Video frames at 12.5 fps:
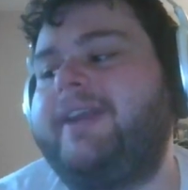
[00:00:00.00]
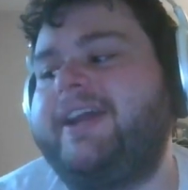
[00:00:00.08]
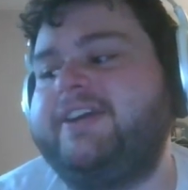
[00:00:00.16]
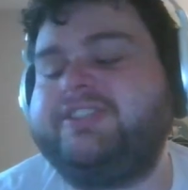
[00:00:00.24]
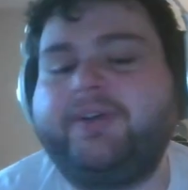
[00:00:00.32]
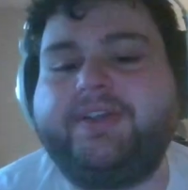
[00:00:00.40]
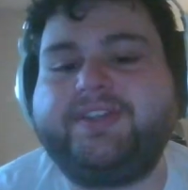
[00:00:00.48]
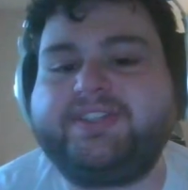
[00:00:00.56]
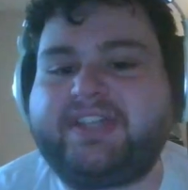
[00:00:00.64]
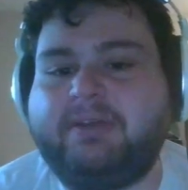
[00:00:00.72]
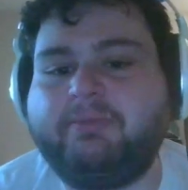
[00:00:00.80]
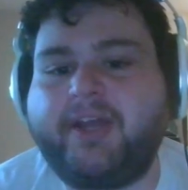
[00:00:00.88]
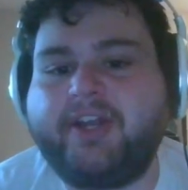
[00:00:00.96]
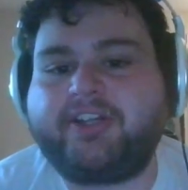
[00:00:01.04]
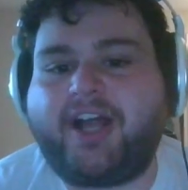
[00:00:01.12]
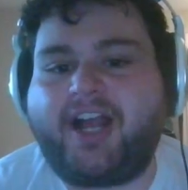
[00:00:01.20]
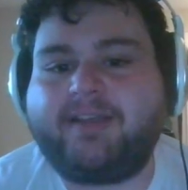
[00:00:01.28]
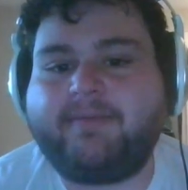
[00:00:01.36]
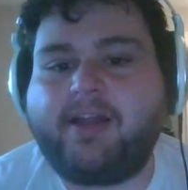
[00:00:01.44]
also, in the same way you're
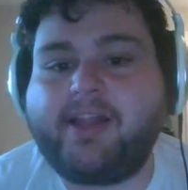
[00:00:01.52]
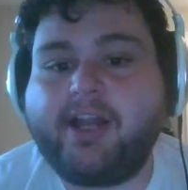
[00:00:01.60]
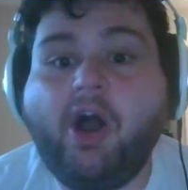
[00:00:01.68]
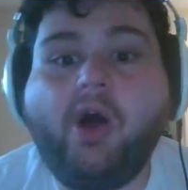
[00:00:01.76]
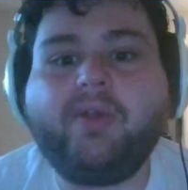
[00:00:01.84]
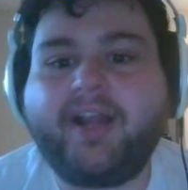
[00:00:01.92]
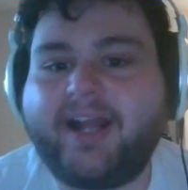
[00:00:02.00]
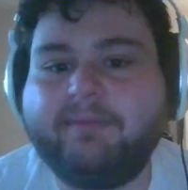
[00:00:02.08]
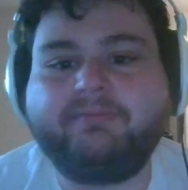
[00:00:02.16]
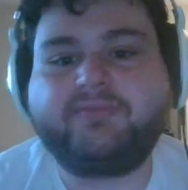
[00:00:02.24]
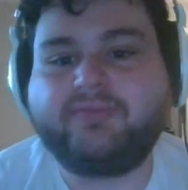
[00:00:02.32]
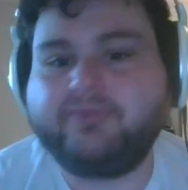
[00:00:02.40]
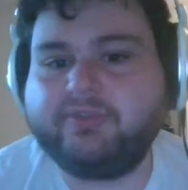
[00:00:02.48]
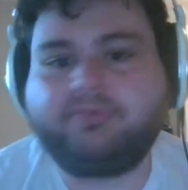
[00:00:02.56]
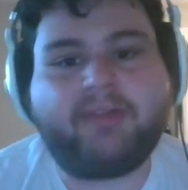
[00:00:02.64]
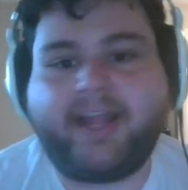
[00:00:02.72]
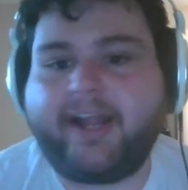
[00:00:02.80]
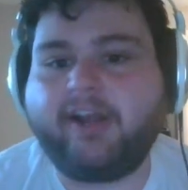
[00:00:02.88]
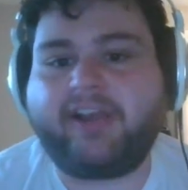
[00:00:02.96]
talking about, like, oh, like I'm
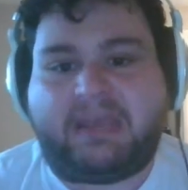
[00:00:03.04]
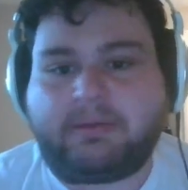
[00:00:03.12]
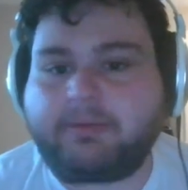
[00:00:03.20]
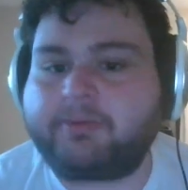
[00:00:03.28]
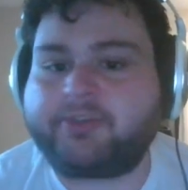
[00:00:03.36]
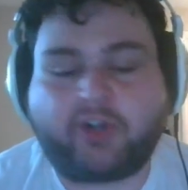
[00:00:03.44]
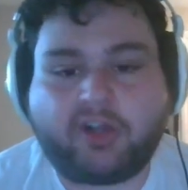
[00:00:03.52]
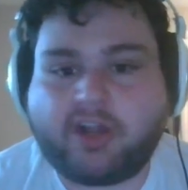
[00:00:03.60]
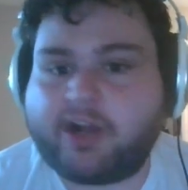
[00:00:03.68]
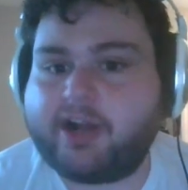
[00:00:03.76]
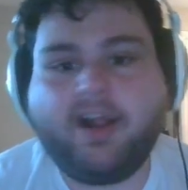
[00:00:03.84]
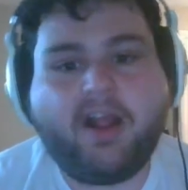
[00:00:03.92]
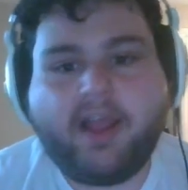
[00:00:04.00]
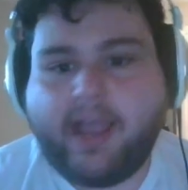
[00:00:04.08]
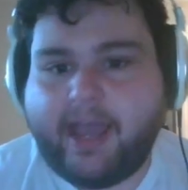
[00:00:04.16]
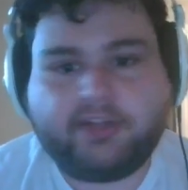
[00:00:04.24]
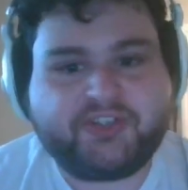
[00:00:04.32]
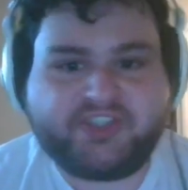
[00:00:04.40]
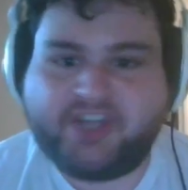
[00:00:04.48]
playing on GameCube controller,
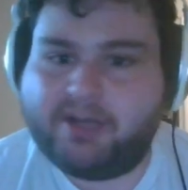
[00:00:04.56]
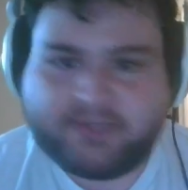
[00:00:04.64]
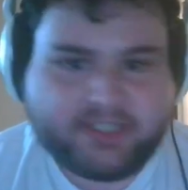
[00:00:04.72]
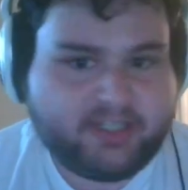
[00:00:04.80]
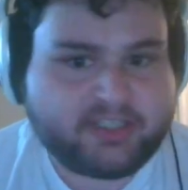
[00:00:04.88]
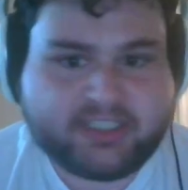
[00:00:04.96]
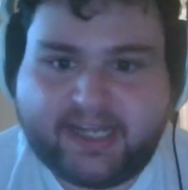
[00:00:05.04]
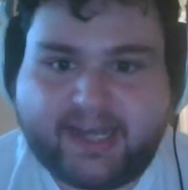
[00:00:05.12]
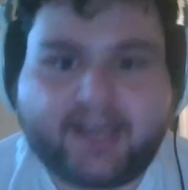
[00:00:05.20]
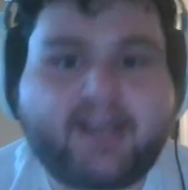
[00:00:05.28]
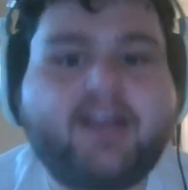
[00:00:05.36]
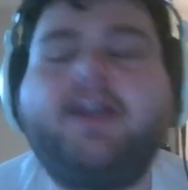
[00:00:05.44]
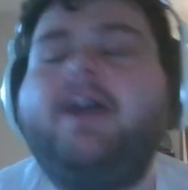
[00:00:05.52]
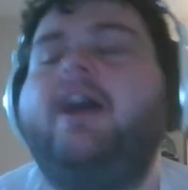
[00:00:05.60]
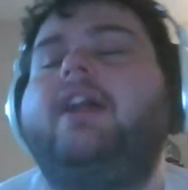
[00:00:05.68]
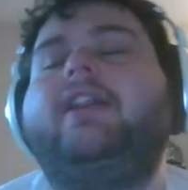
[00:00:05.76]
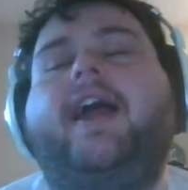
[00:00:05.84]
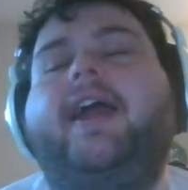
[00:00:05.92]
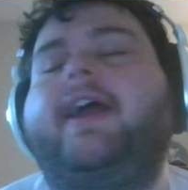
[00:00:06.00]
L jump, tilt stick,
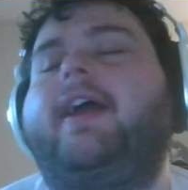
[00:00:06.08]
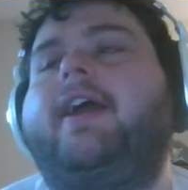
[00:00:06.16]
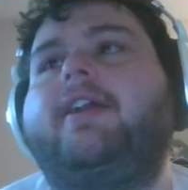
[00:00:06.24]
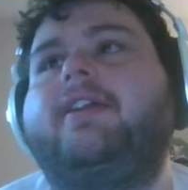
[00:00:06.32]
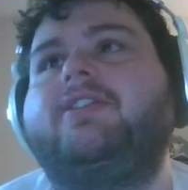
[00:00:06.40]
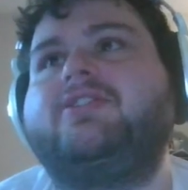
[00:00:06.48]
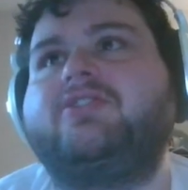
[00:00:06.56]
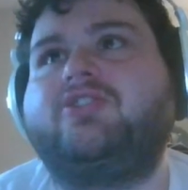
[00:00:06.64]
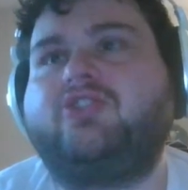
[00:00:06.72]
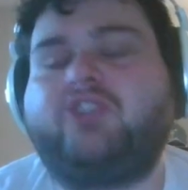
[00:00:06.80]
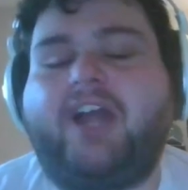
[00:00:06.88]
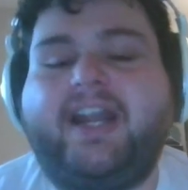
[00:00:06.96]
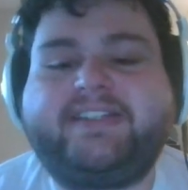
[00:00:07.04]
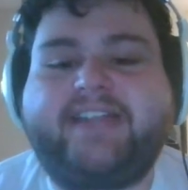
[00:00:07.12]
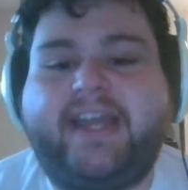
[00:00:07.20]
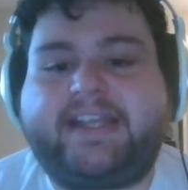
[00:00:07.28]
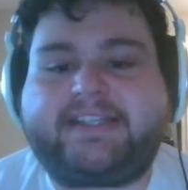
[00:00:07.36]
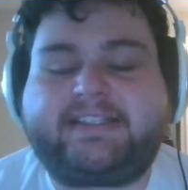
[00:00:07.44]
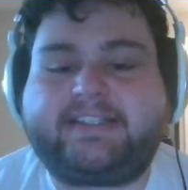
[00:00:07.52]
like try to stay
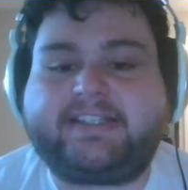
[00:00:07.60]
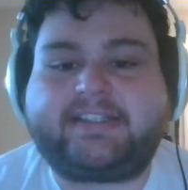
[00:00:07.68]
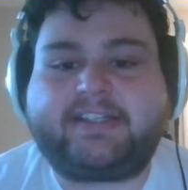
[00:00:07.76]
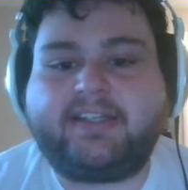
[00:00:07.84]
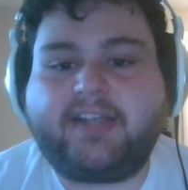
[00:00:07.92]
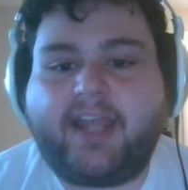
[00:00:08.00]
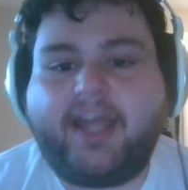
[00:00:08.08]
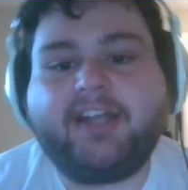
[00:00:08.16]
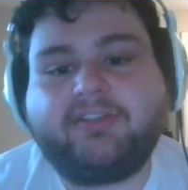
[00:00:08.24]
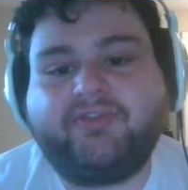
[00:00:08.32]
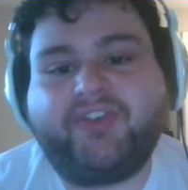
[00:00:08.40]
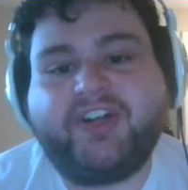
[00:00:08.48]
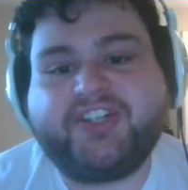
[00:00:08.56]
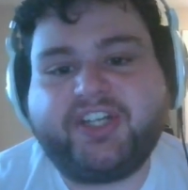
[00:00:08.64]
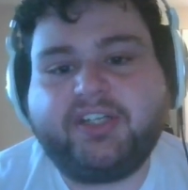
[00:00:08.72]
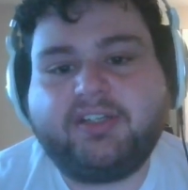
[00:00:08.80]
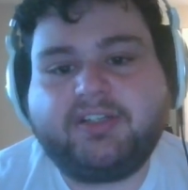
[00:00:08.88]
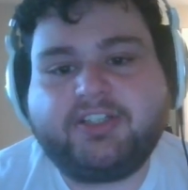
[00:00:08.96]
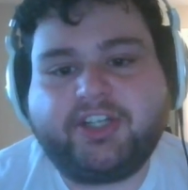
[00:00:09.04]
as consistent and rigid
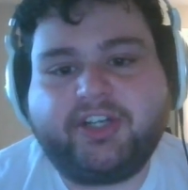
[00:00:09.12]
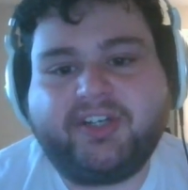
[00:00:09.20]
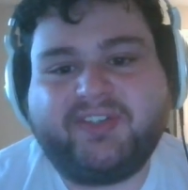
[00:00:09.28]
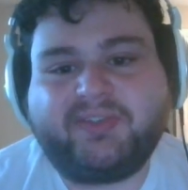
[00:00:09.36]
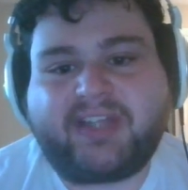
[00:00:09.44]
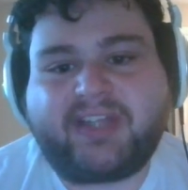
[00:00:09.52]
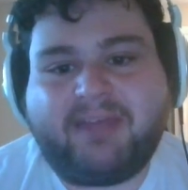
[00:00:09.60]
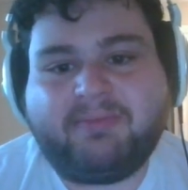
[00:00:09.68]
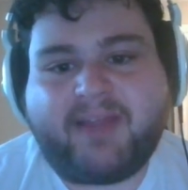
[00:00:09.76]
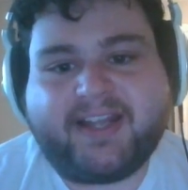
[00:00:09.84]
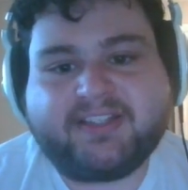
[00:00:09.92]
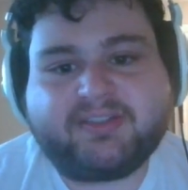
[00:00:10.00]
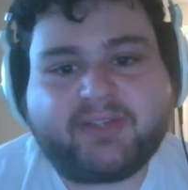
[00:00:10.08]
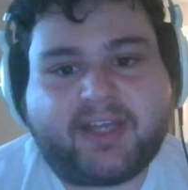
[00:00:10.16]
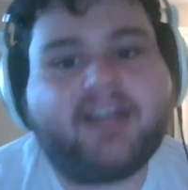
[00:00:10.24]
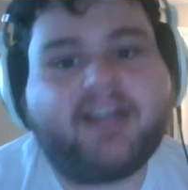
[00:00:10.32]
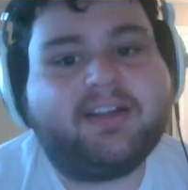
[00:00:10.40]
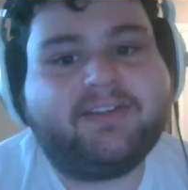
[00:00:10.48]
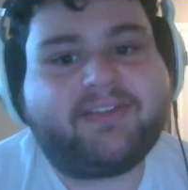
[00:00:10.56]
to your game plan as you can,
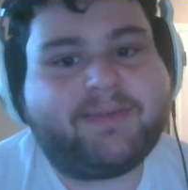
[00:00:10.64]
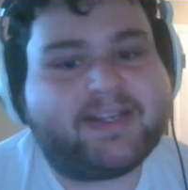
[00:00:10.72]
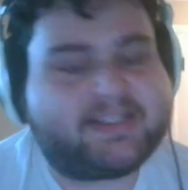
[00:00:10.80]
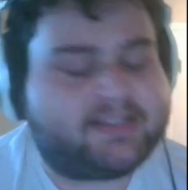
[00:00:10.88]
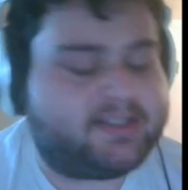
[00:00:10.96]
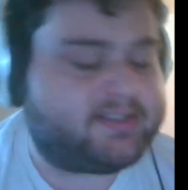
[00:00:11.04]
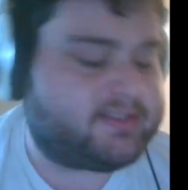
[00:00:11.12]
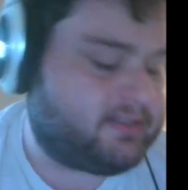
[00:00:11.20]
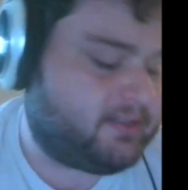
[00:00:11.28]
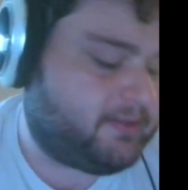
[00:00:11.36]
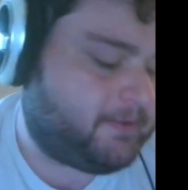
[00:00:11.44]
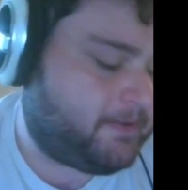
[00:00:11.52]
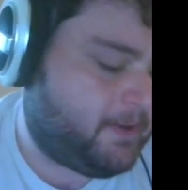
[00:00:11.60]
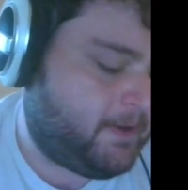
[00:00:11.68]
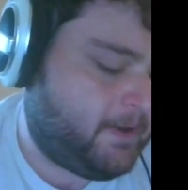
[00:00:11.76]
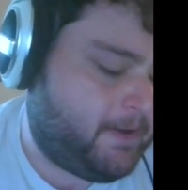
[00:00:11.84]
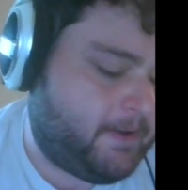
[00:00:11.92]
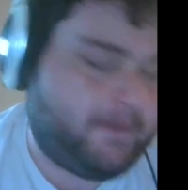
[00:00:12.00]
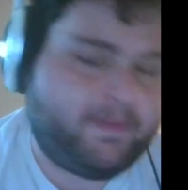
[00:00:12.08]
if that makes sense.
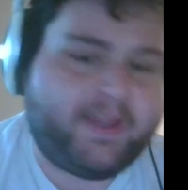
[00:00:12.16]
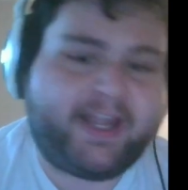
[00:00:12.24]
Like,